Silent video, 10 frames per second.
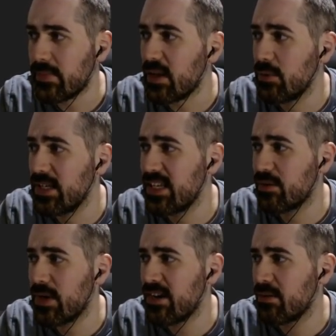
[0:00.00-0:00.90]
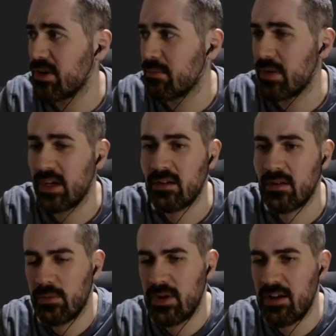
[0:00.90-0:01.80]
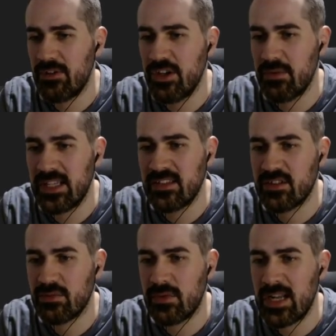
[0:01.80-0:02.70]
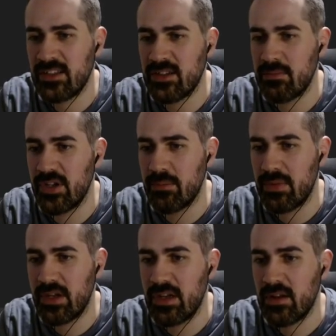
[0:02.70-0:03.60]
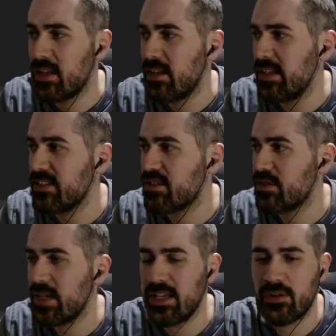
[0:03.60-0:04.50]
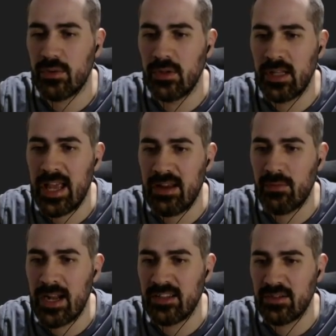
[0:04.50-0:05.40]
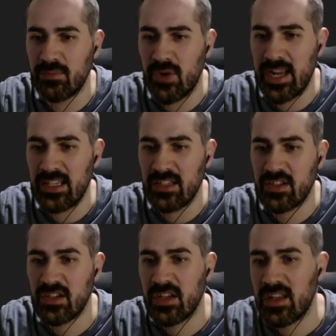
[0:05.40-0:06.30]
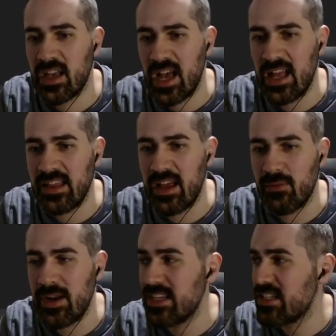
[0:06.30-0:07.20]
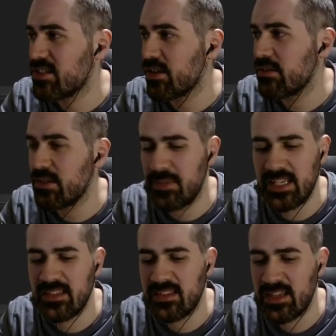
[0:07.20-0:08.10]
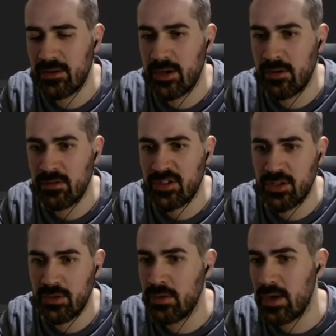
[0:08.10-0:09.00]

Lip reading: we need a random number. We have a new int, random number needs to equal a random range. And that range is going to be 0 to